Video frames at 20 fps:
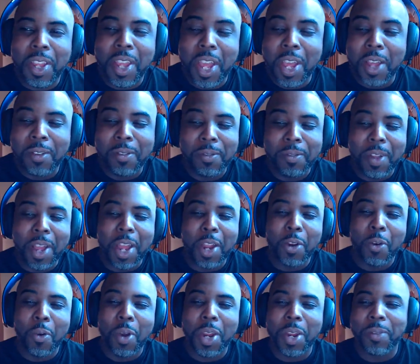Yeah,
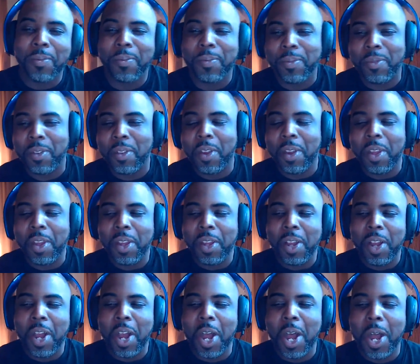I agree.
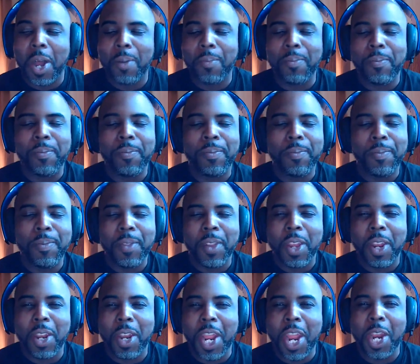
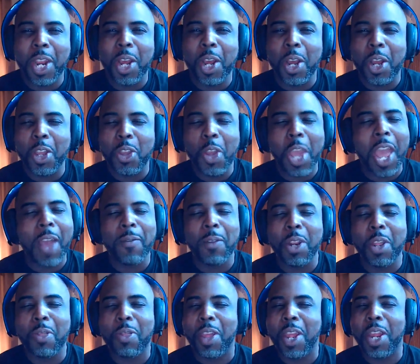Dana, you
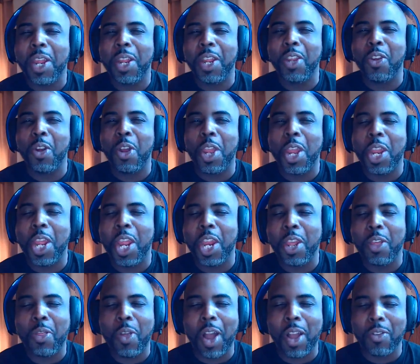have
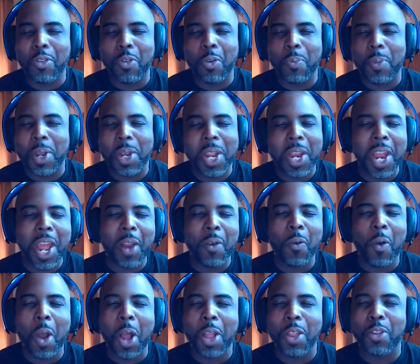any thoughts on Monday
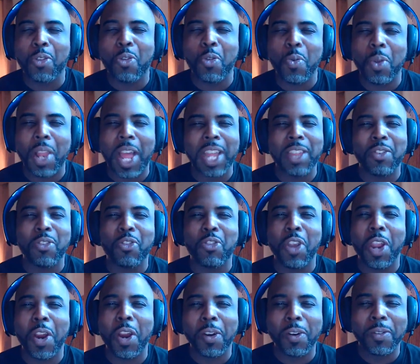Night Raw that you would like to
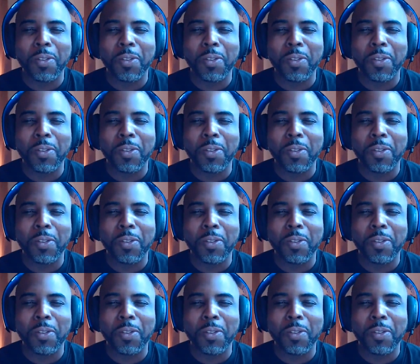share?